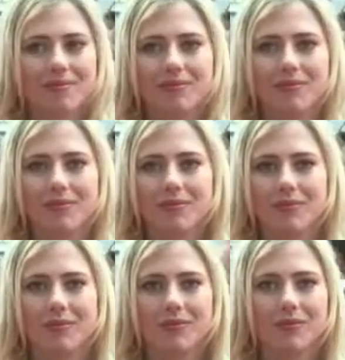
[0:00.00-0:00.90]

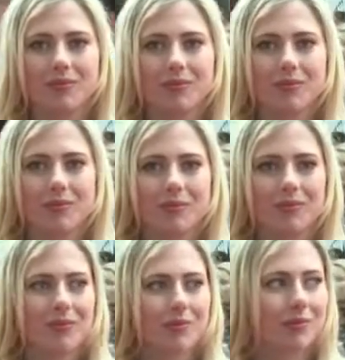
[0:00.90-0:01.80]

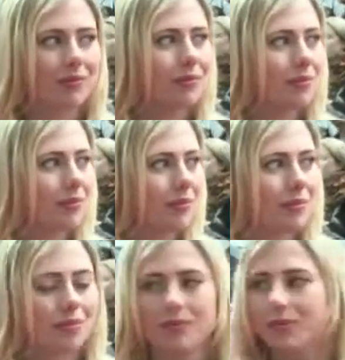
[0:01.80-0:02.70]

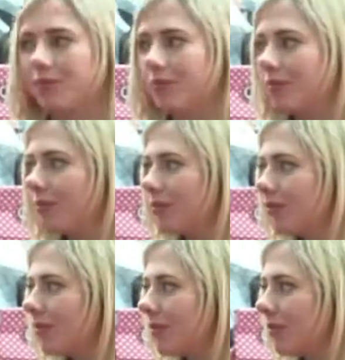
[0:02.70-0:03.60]

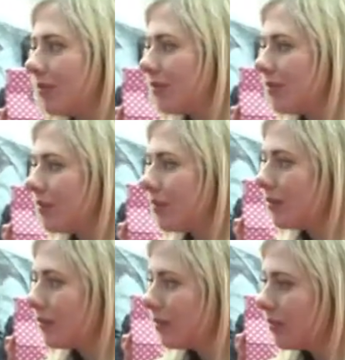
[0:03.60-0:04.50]

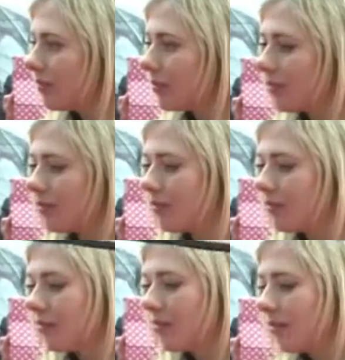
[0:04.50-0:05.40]

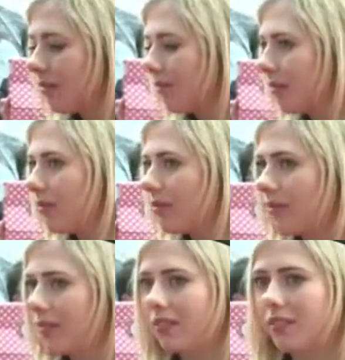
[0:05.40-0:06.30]

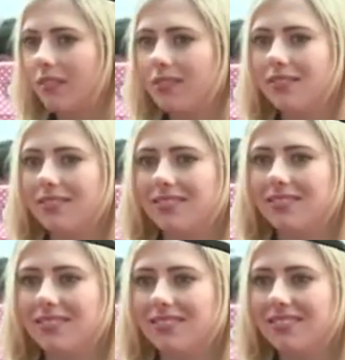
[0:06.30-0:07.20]

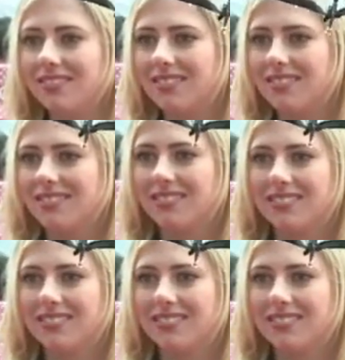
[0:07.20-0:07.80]
This person isn't speaking.